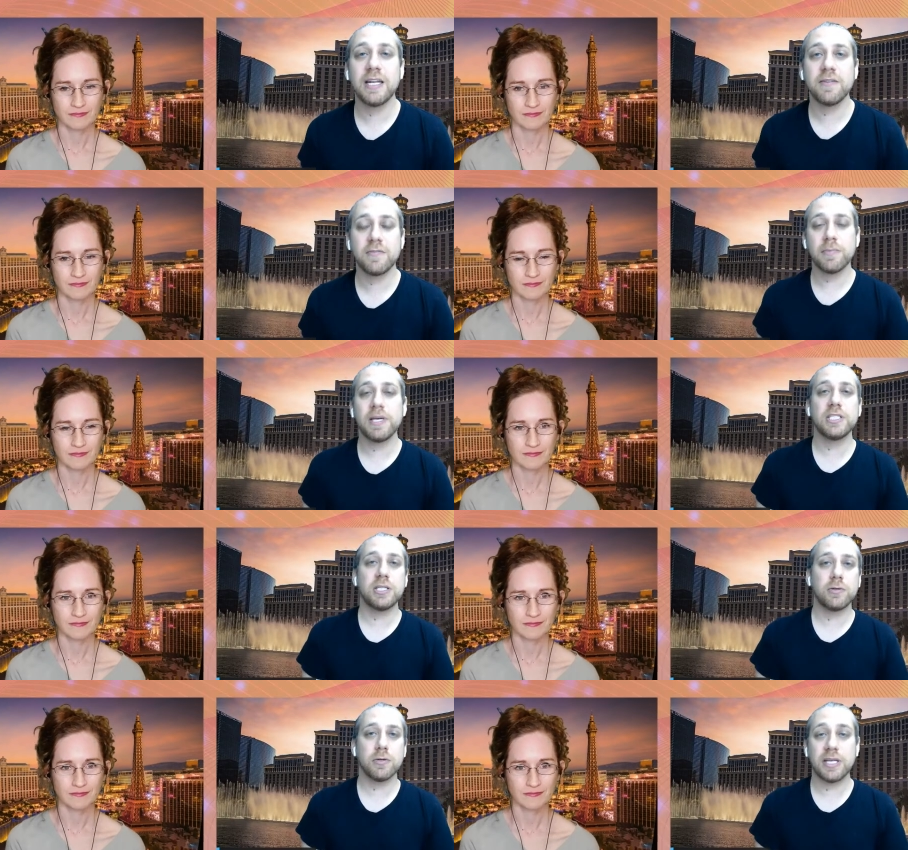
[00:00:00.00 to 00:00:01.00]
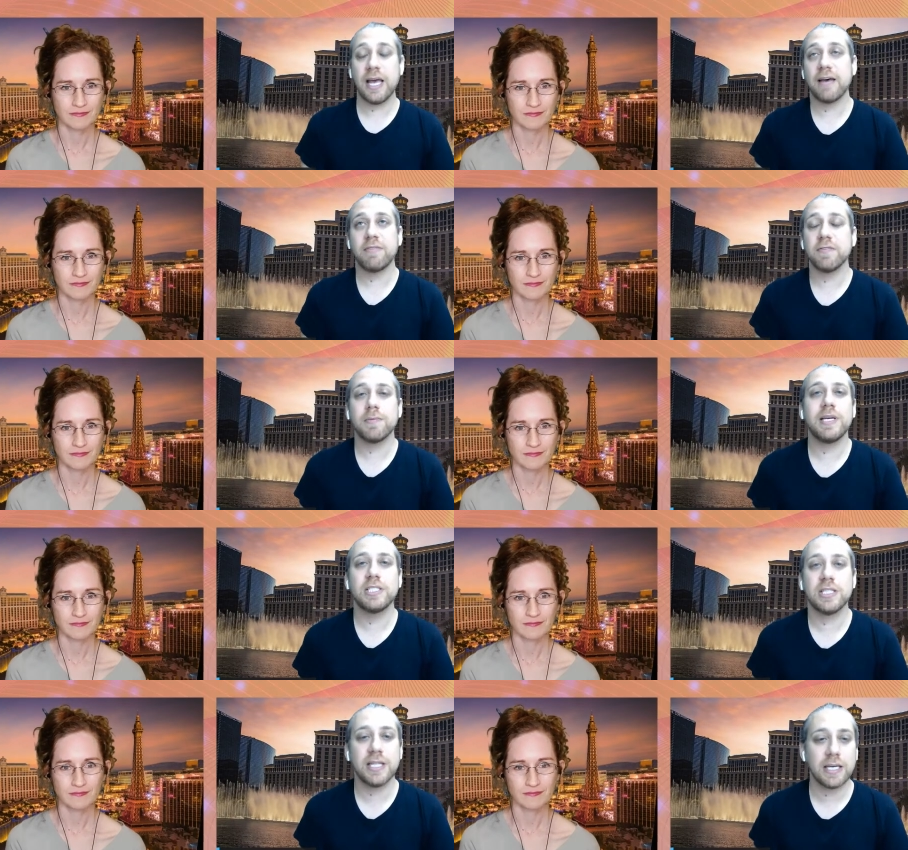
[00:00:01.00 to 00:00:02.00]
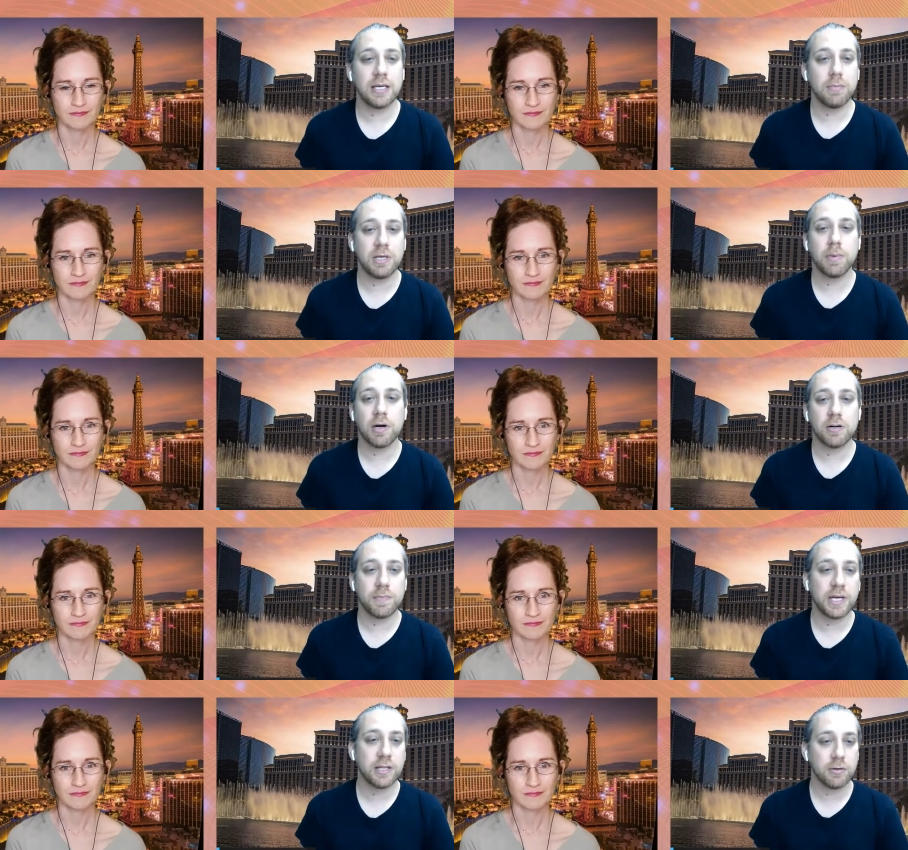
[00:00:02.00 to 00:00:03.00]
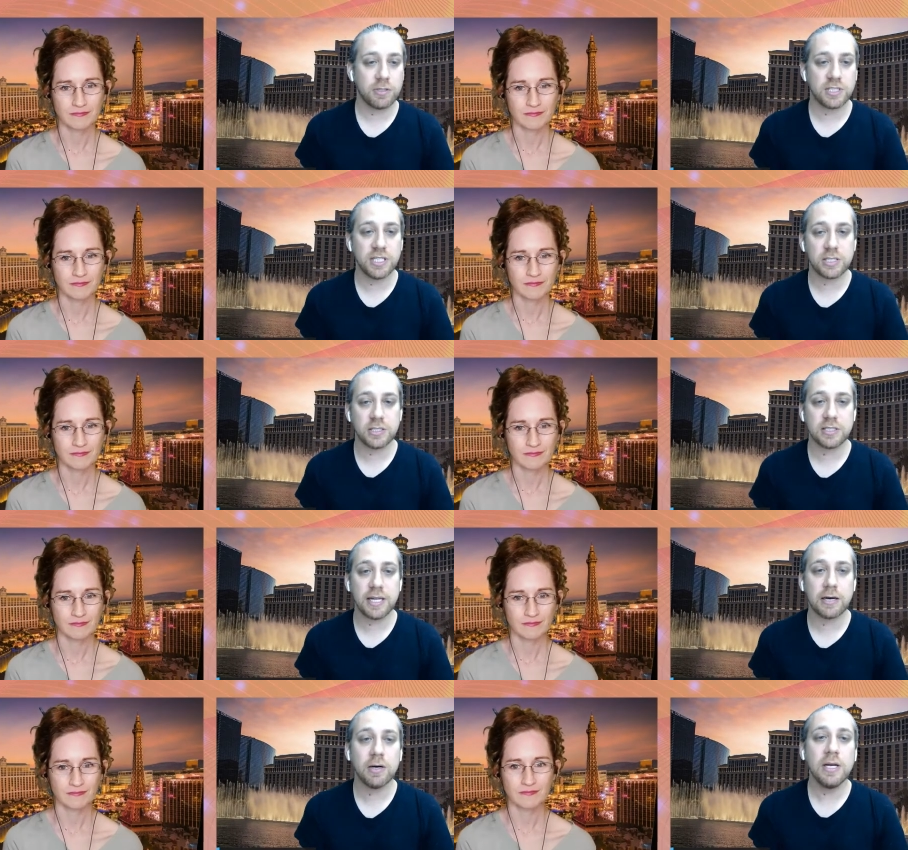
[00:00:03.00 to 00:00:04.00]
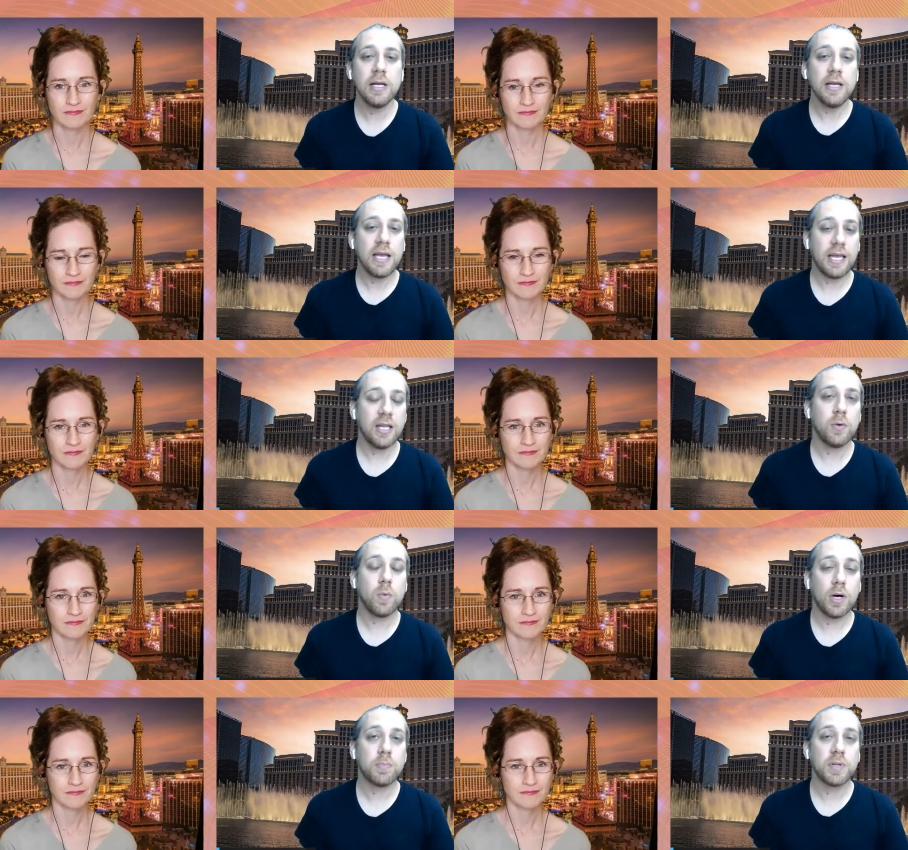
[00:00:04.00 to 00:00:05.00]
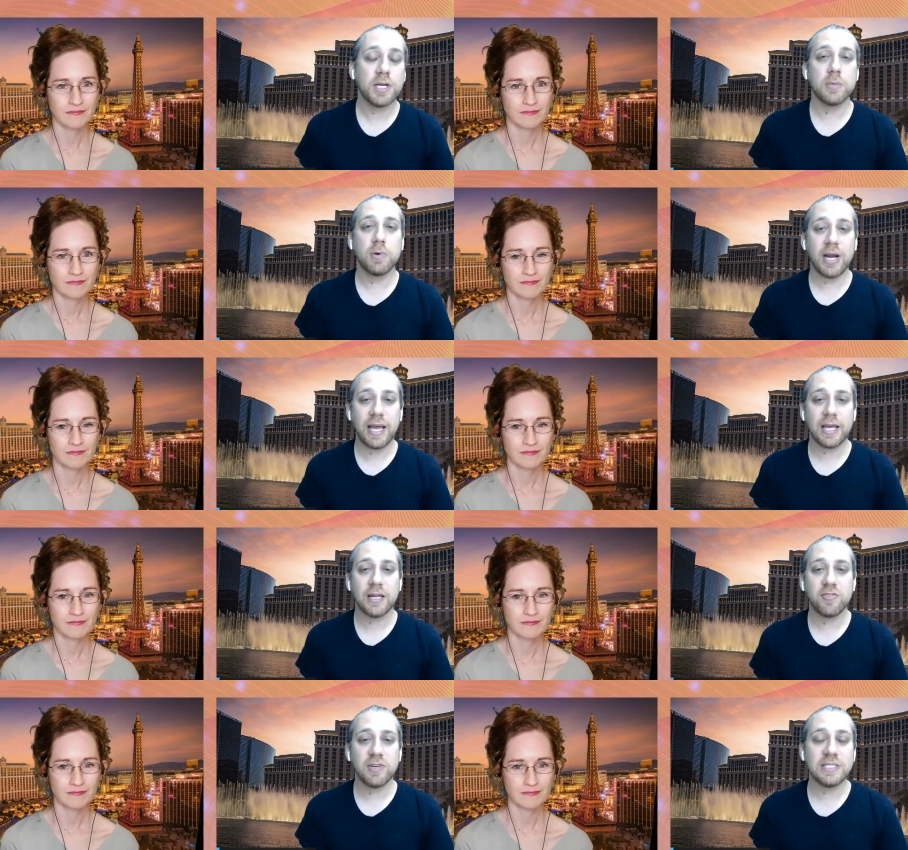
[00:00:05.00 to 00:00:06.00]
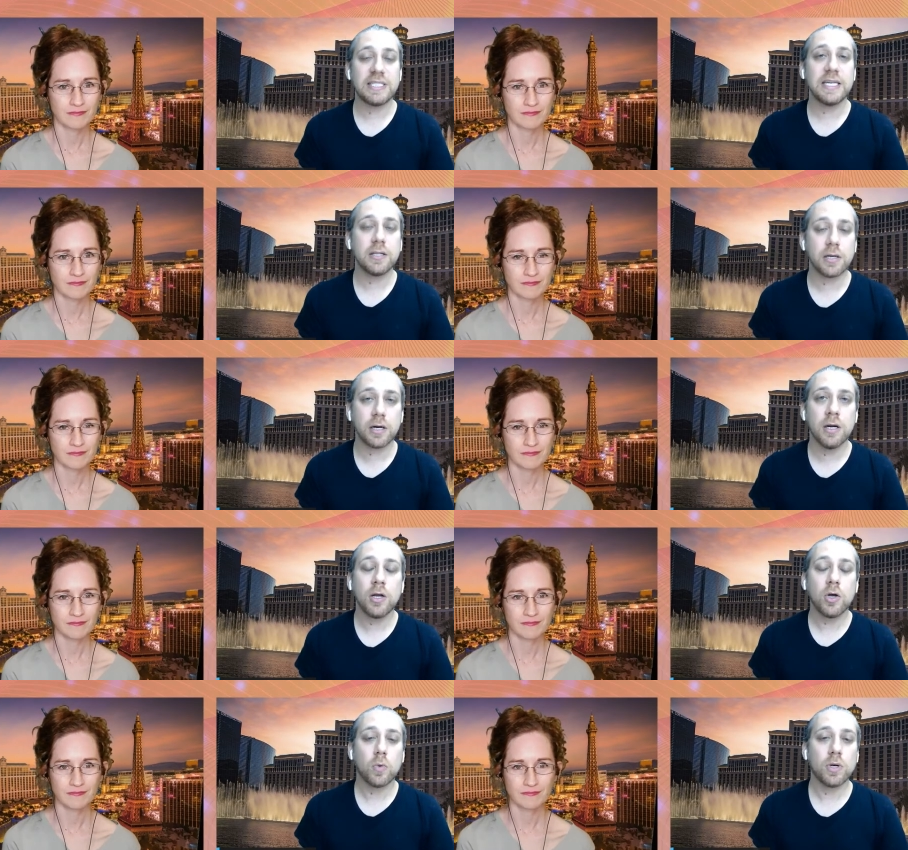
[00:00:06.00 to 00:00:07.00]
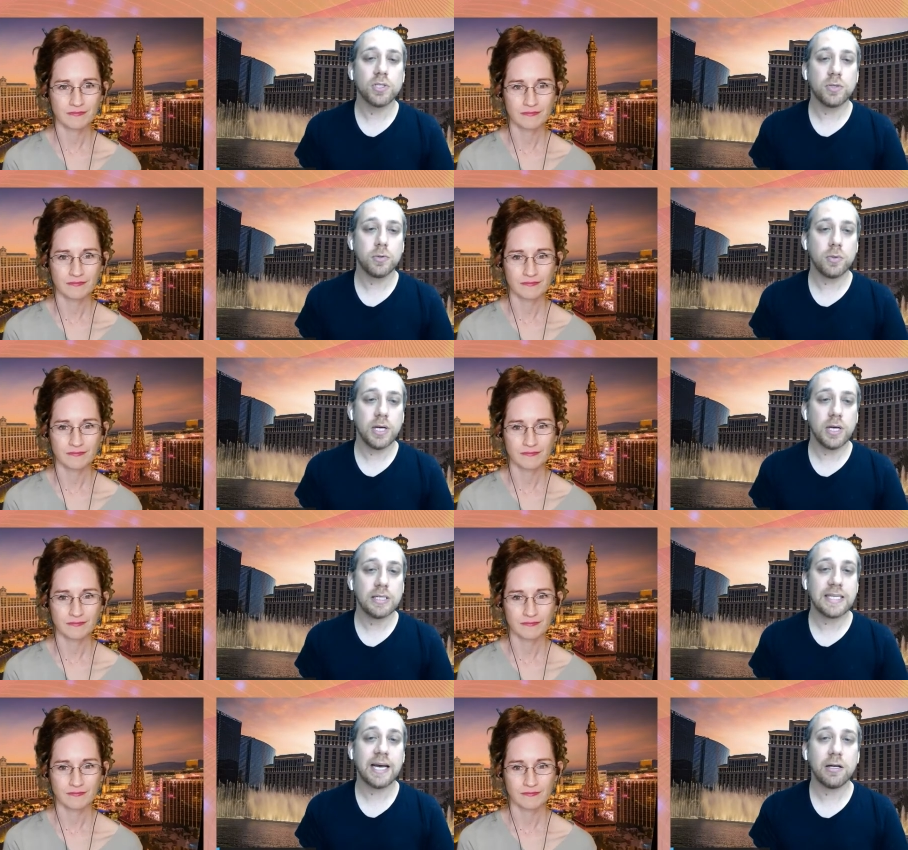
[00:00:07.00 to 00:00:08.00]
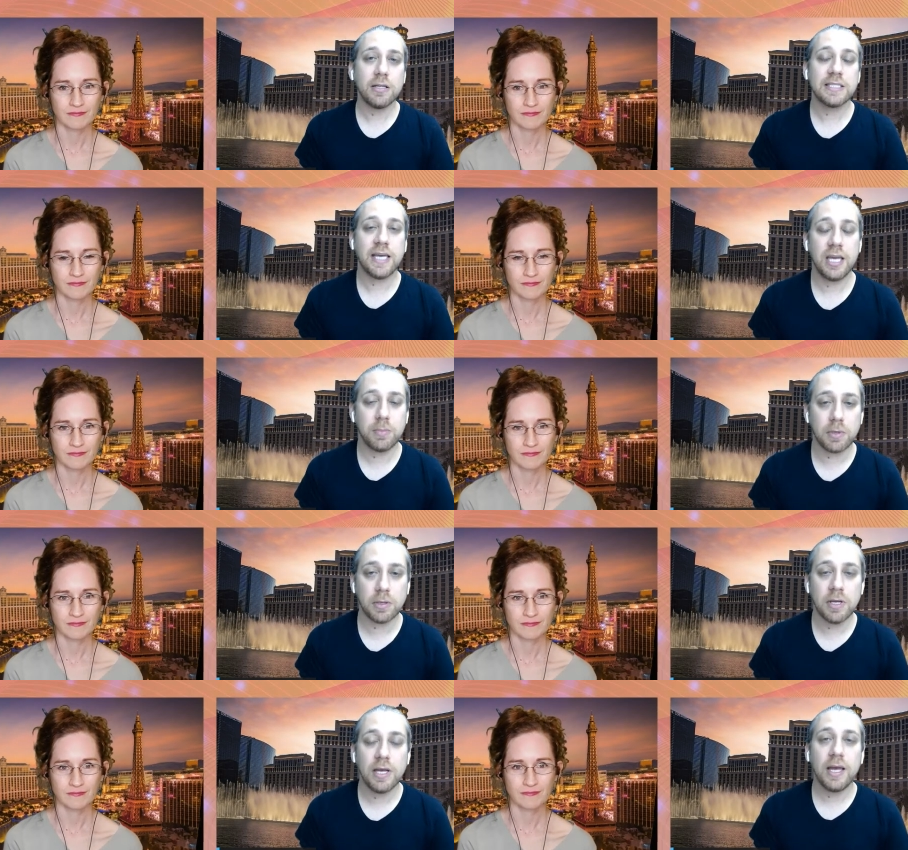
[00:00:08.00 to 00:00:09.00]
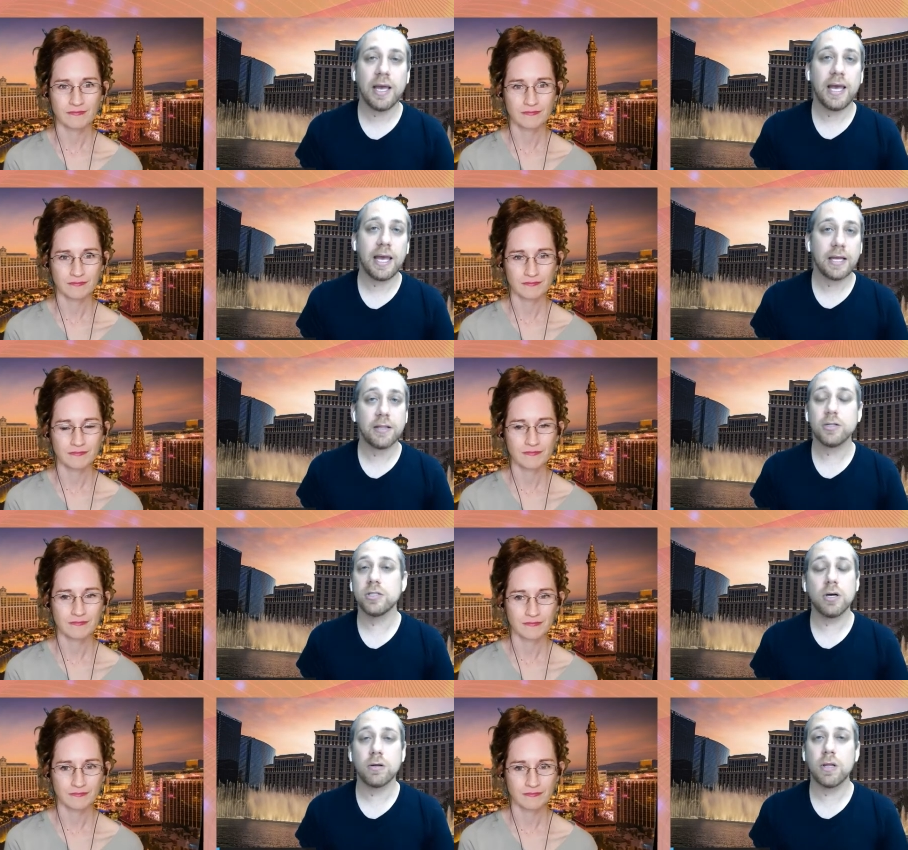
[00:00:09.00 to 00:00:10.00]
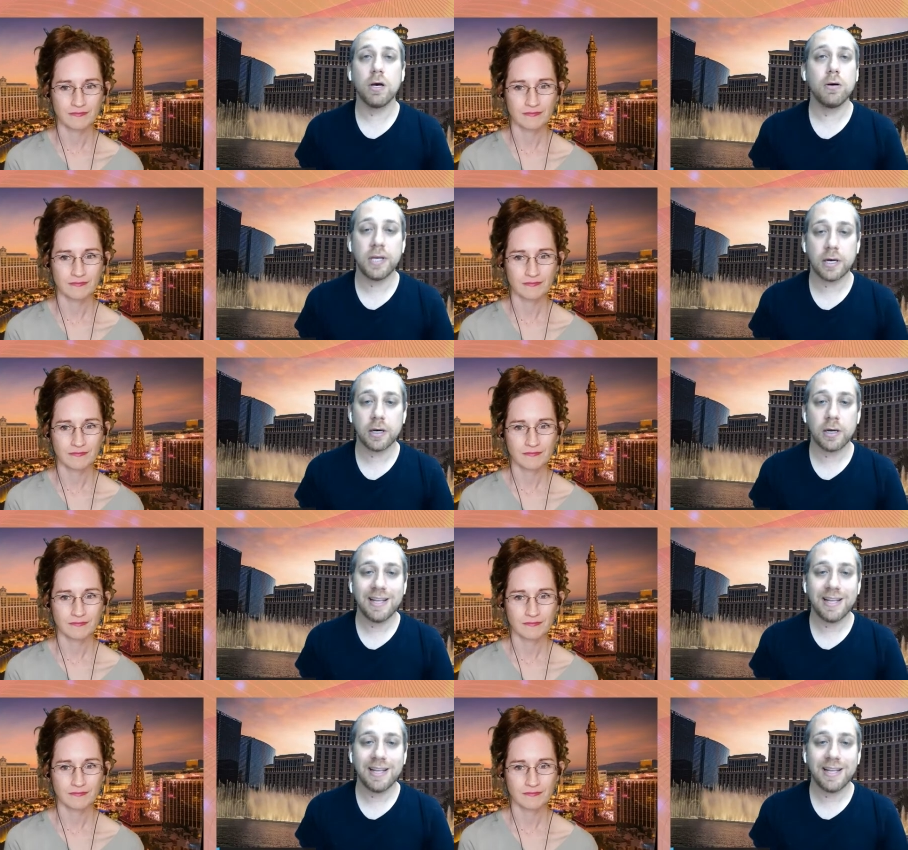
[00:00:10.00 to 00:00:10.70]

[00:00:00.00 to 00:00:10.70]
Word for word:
Speaker 1: information or have information that can be a part of making their own decisions. Now, in 1 player per hand, if a dealer were to tell the table, hey, there's no low here,